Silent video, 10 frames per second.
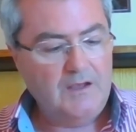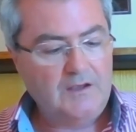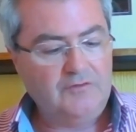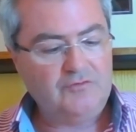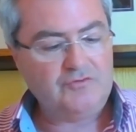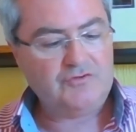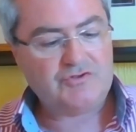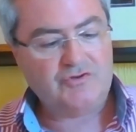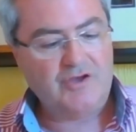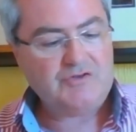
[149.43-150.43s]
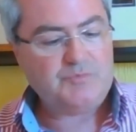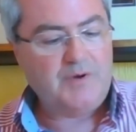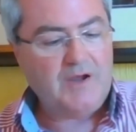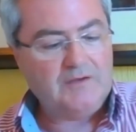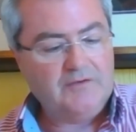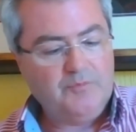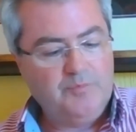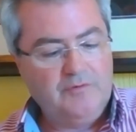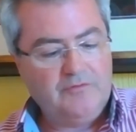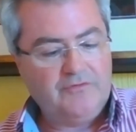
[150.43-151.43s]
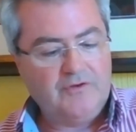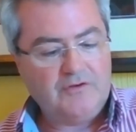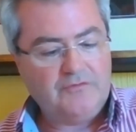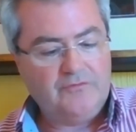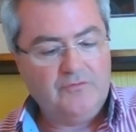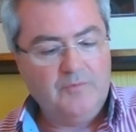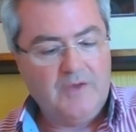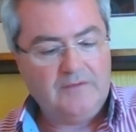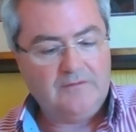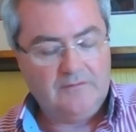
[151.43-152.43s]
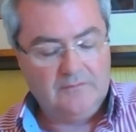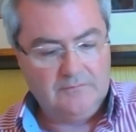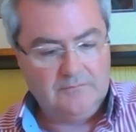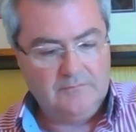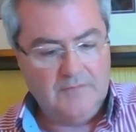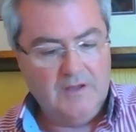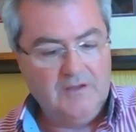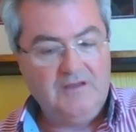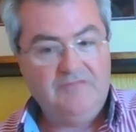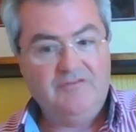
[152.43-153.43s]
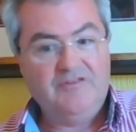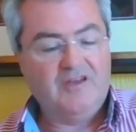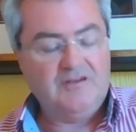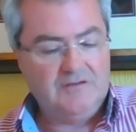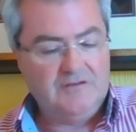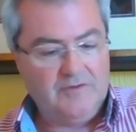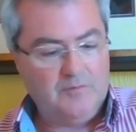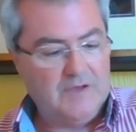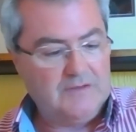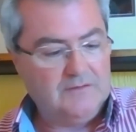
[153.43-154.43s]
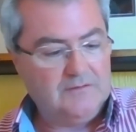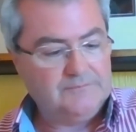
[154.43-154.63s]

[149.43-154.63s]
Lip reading: Can such a strange practice be researched through method, even scientific method?